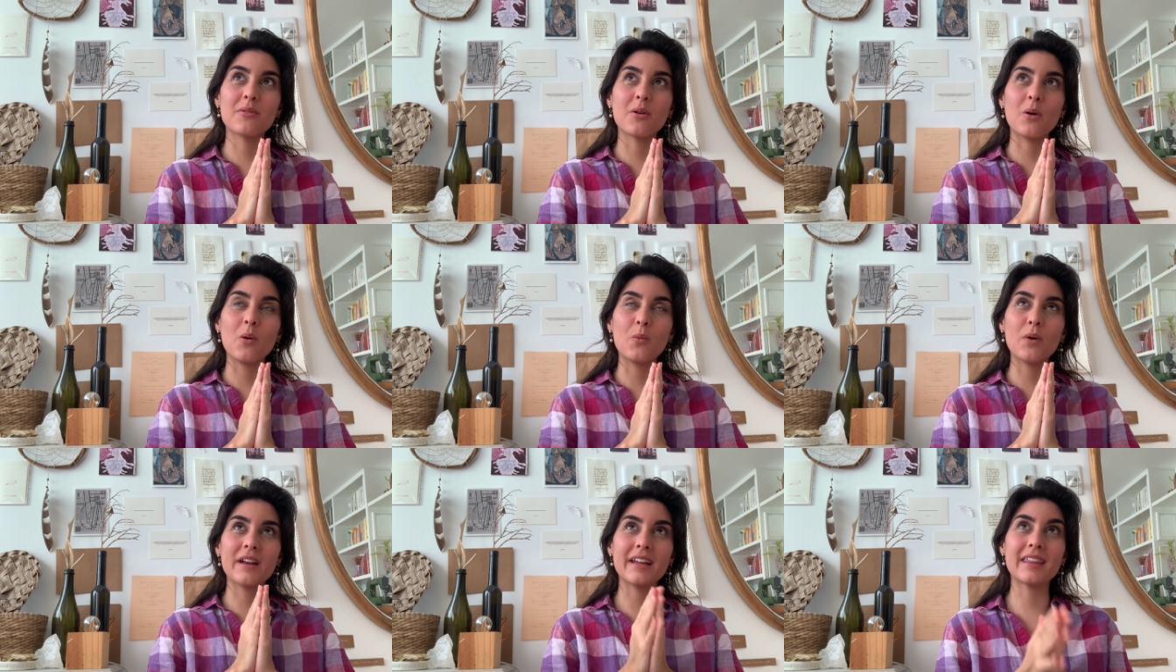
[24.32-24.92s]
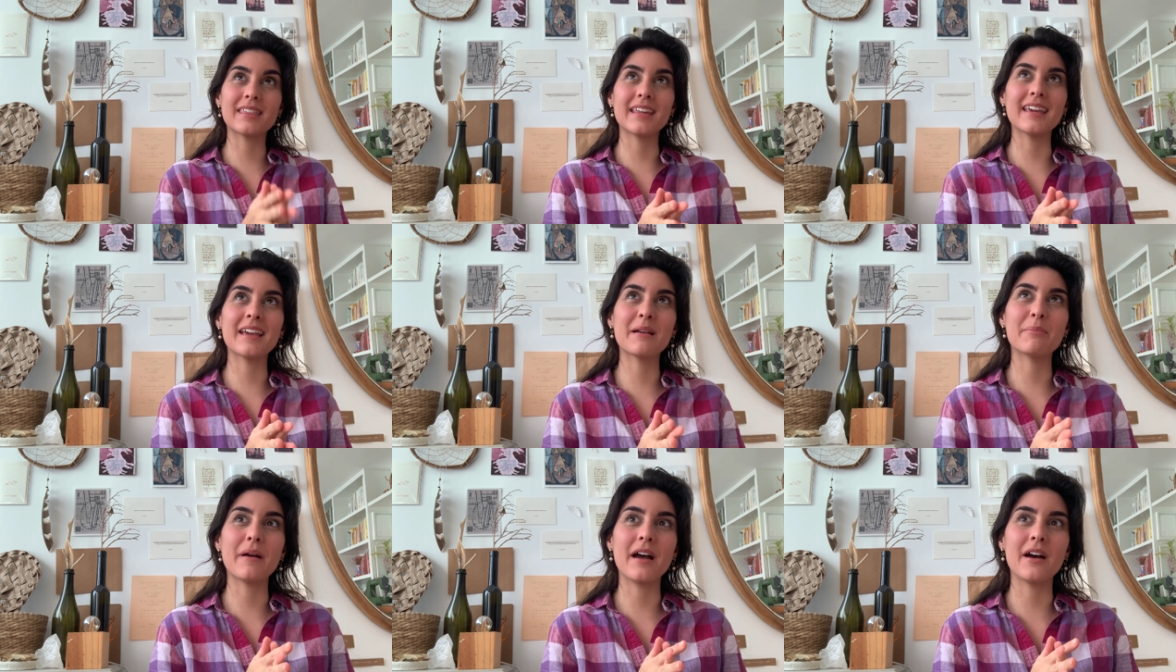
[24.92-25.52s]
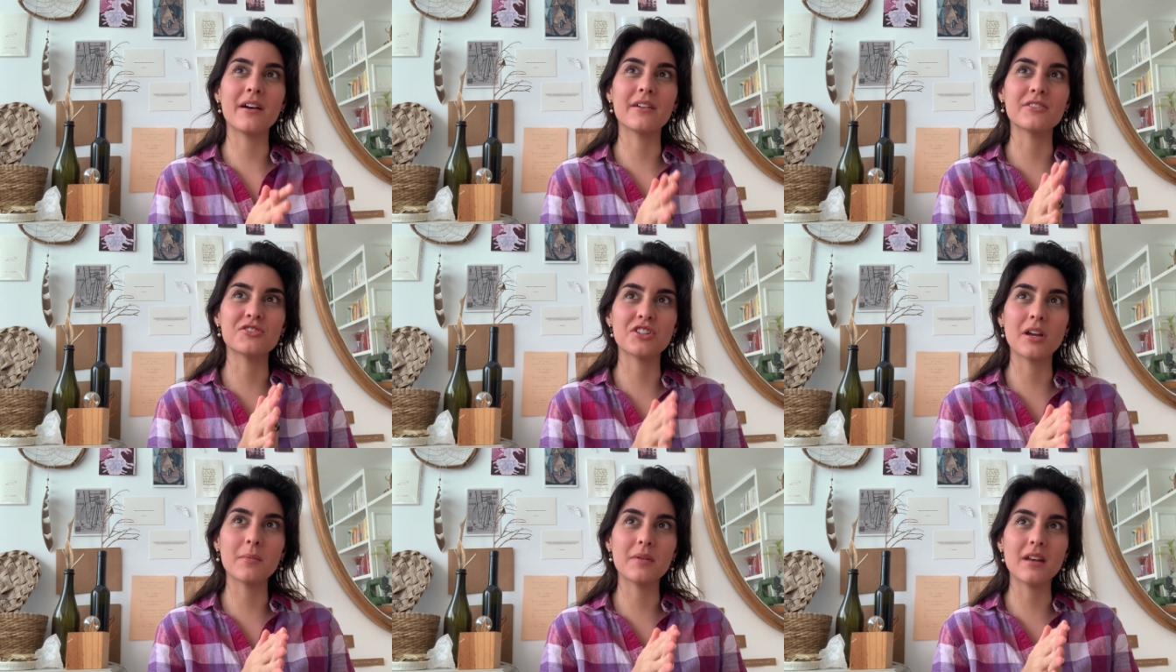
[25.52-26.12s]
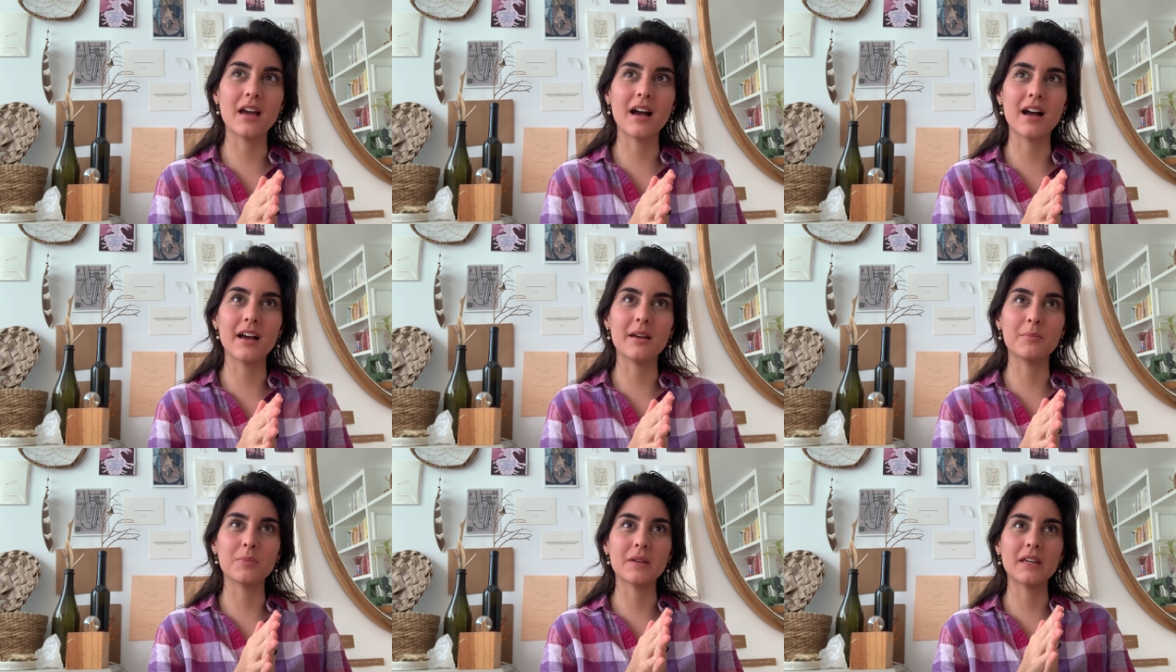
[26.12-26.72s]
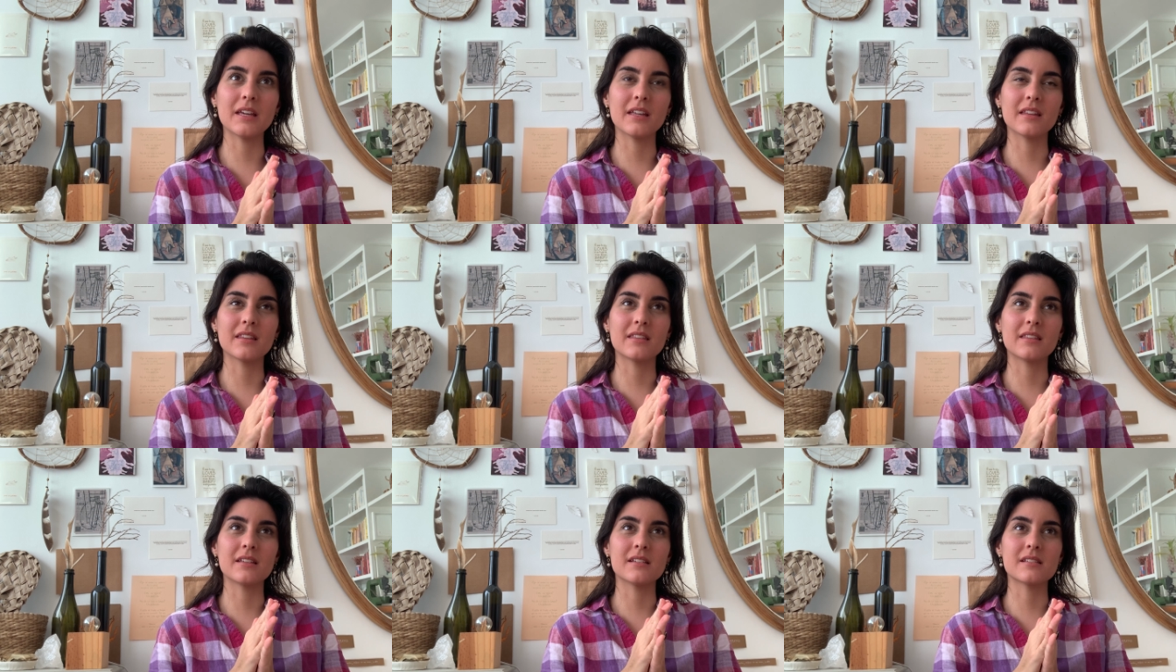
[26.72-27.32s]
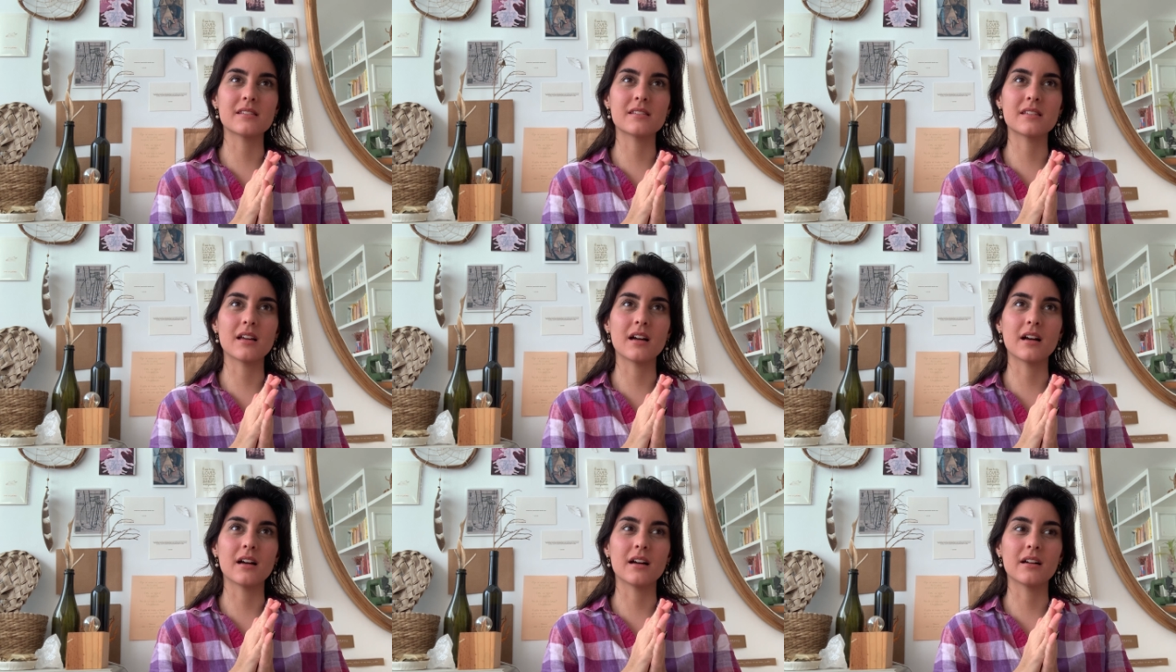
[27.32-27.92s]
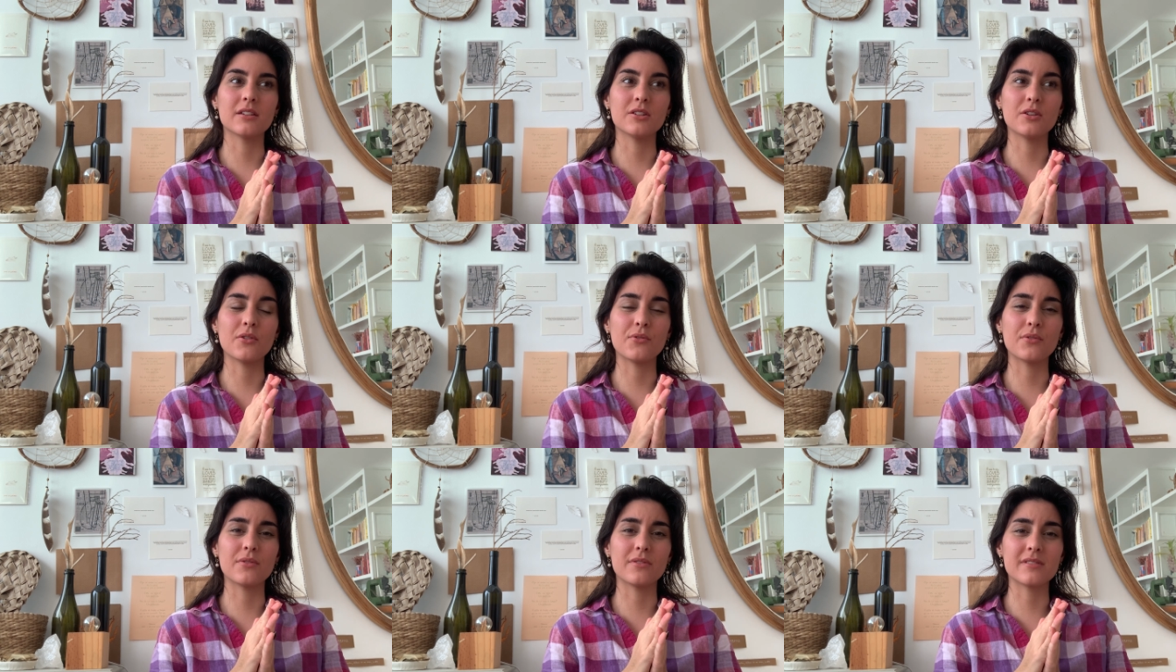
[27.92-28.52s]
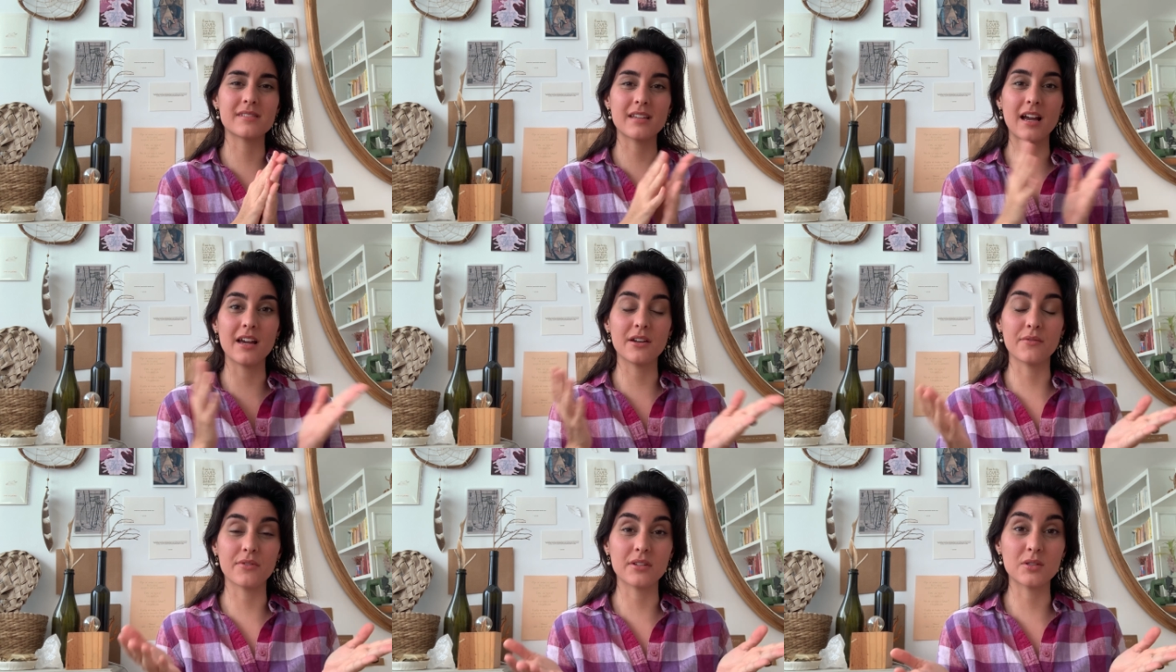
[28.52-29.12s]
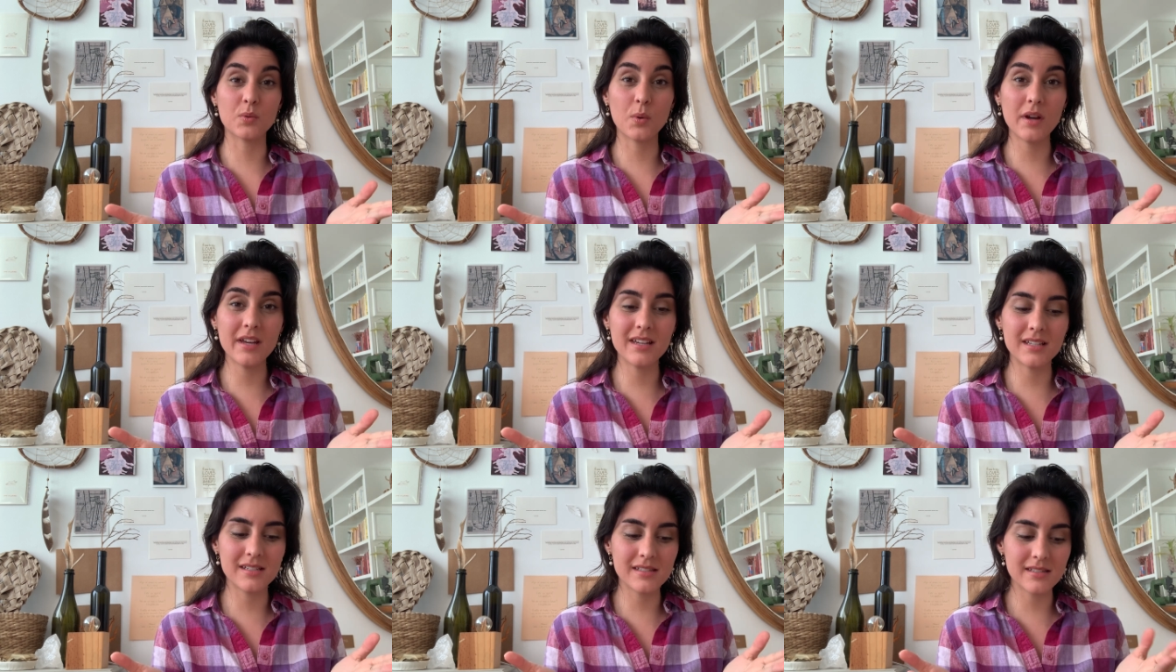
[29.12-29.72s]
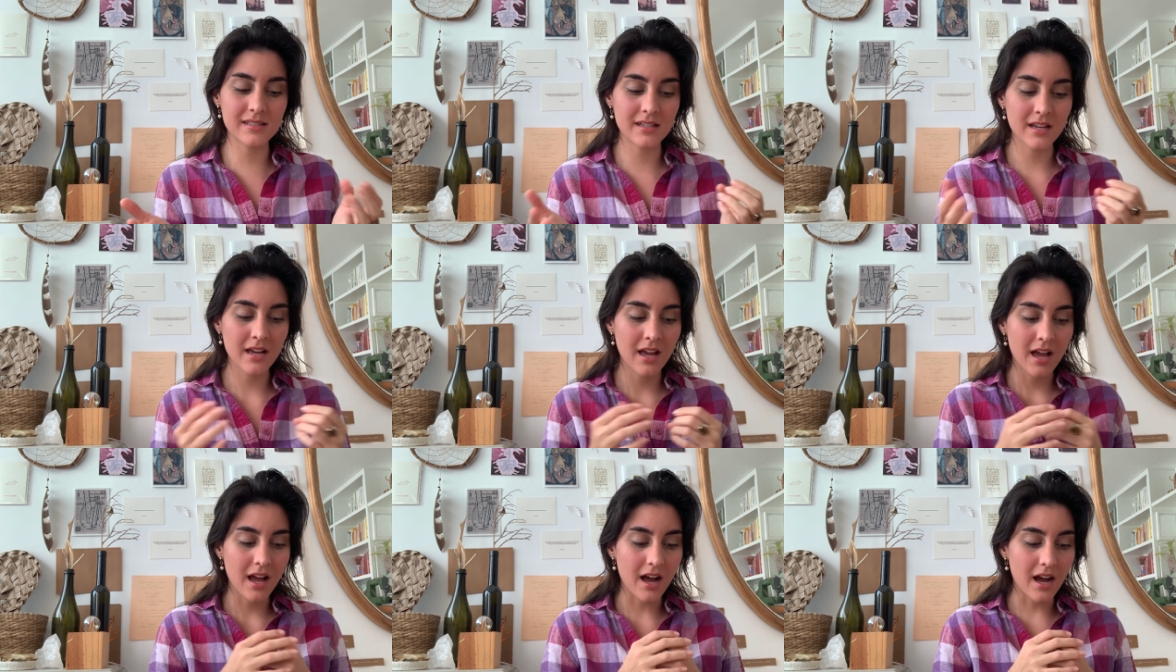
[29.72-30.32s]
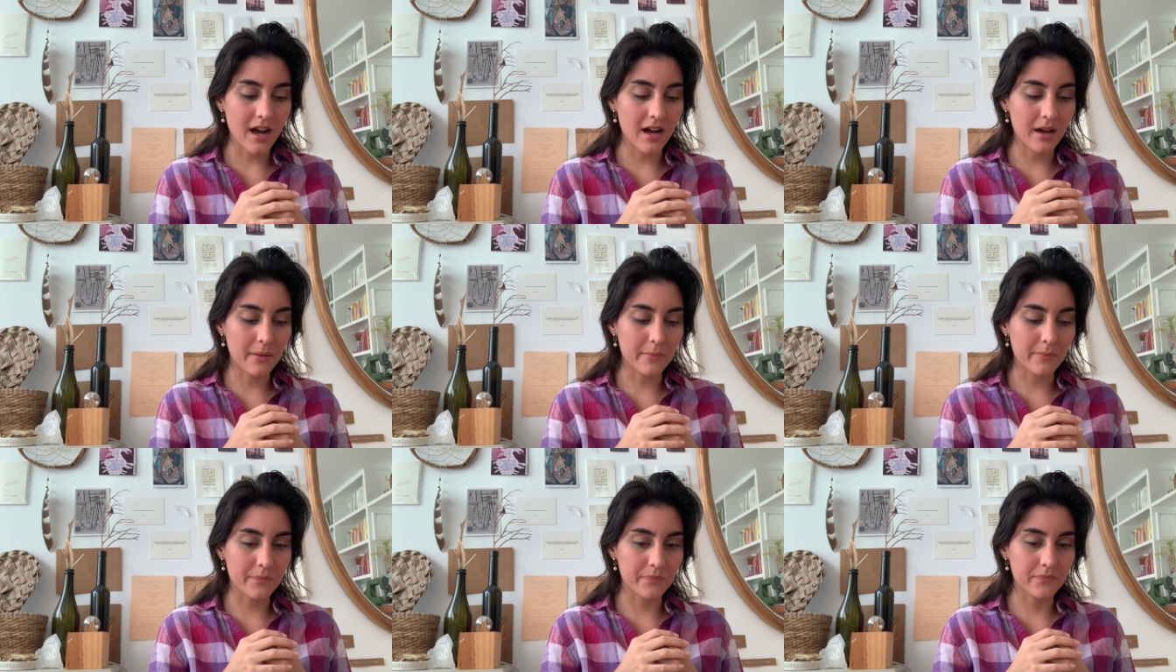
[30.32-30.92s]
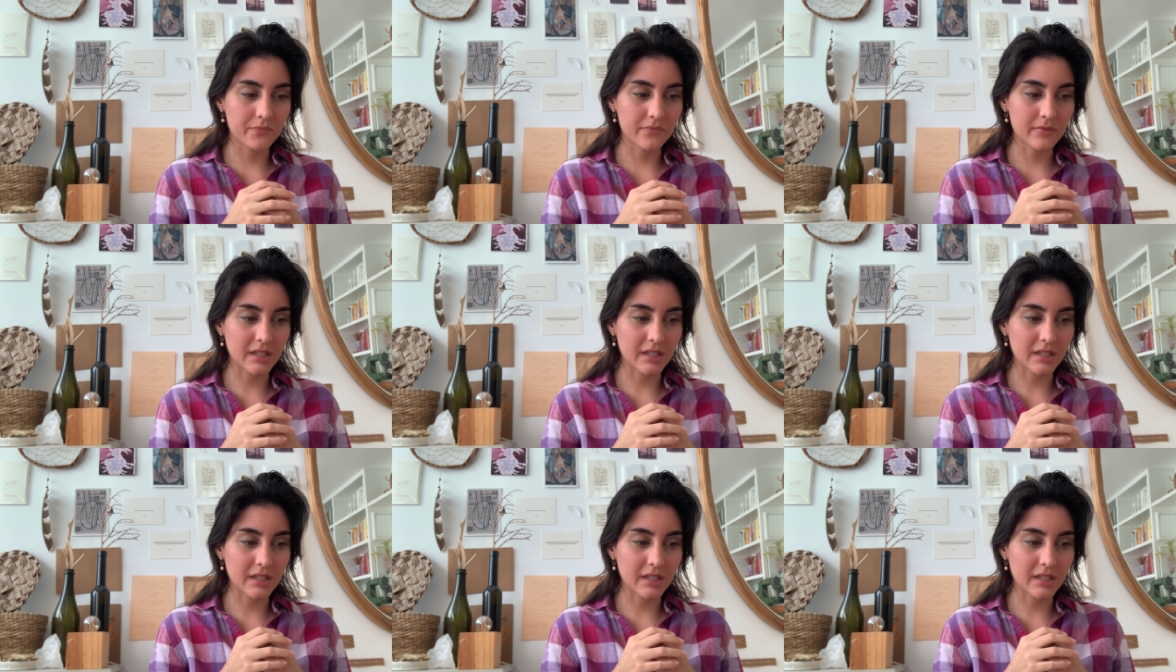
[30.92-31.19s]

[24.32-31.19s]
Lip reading: when I think about Gemini being this, the sign of the twins, um,